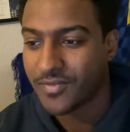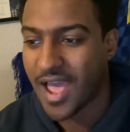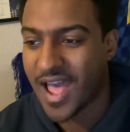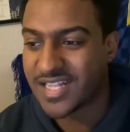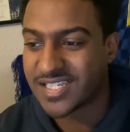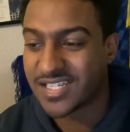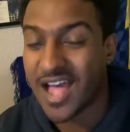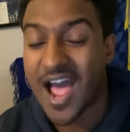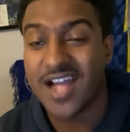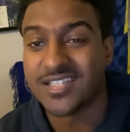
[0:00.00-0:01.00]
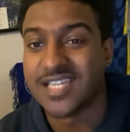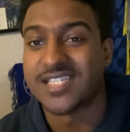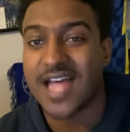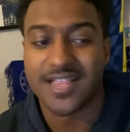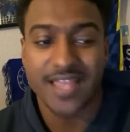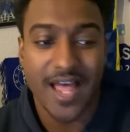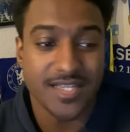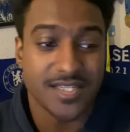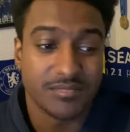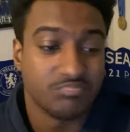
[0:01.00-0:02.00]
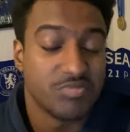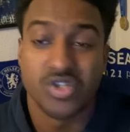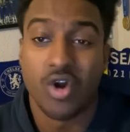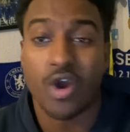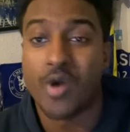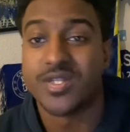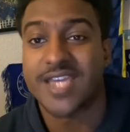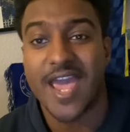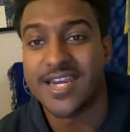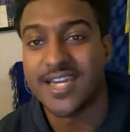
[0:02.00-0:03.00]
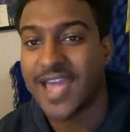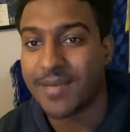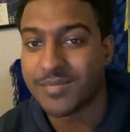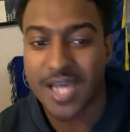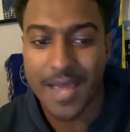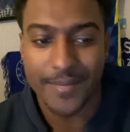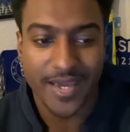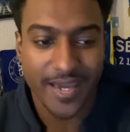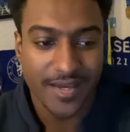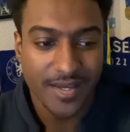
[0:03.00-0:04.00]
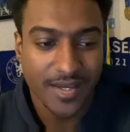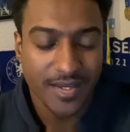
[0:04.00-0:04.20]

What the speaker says: And I understand that. He's not going to get any game time here.